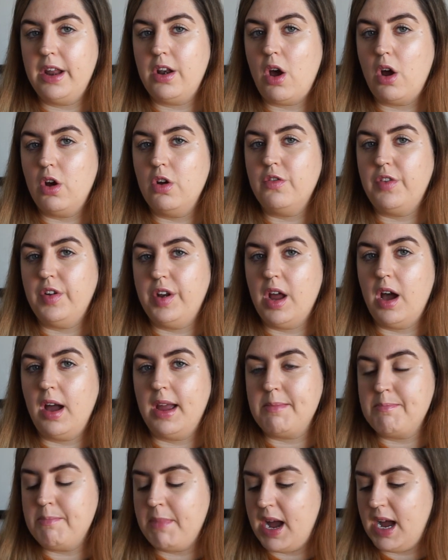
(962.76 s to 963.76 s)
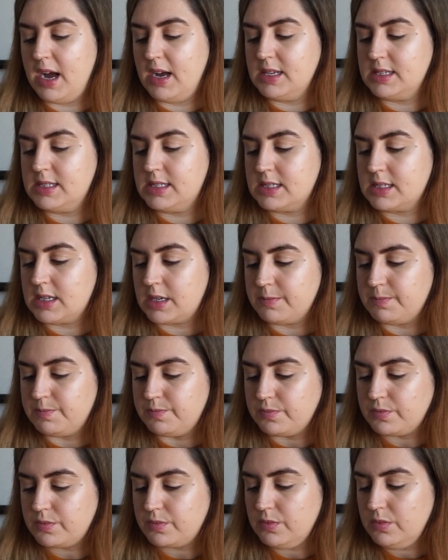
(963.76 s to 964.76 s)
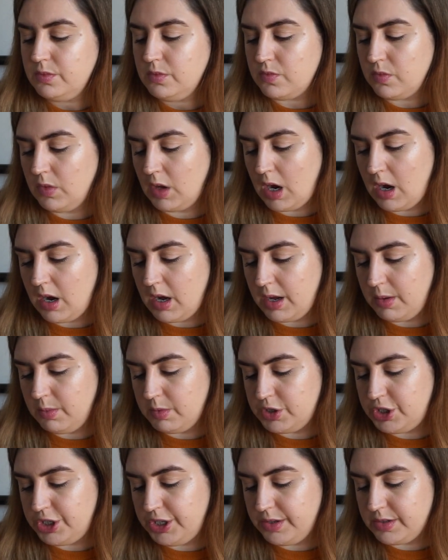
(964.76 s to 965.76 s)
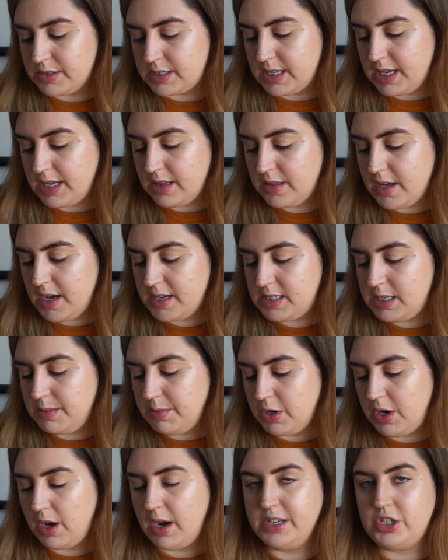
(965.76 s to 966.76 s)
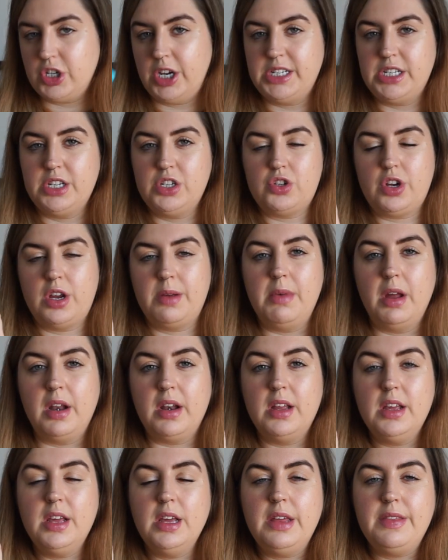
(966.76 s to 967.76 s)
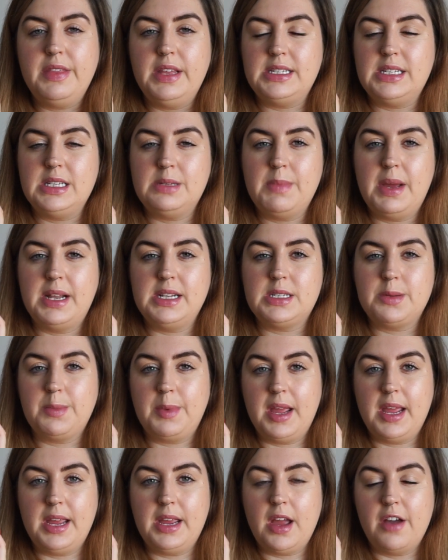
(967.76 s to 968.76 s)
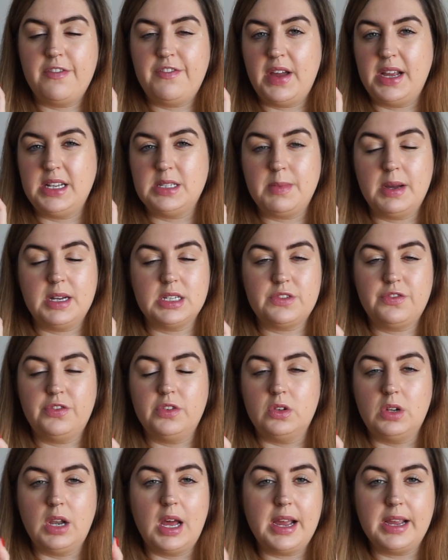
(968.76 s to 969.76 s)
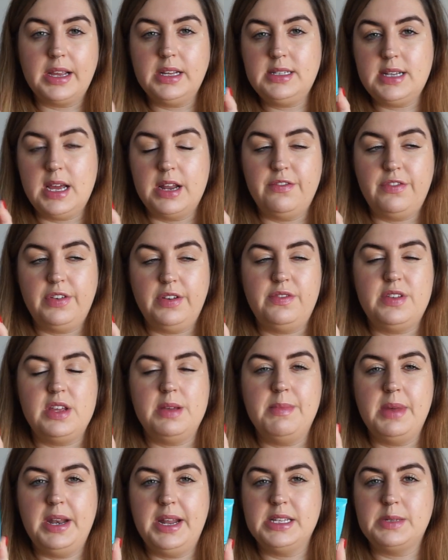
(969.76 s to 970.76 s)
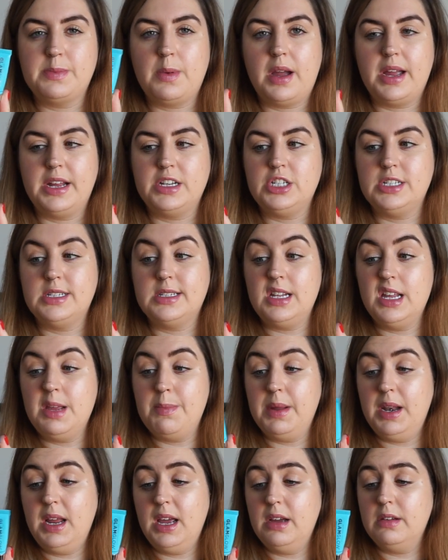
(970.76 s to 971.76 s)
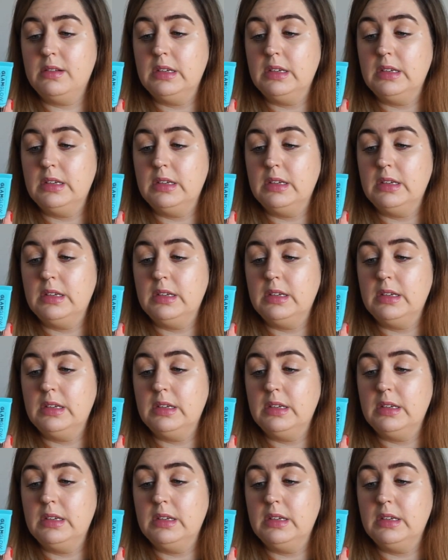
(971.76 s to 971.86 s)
overnight mask, I would use the Thirsty Mud Hydrating Treatment. This is meant to be a face mask for like 10-15 minutes, but I actually sleep in it.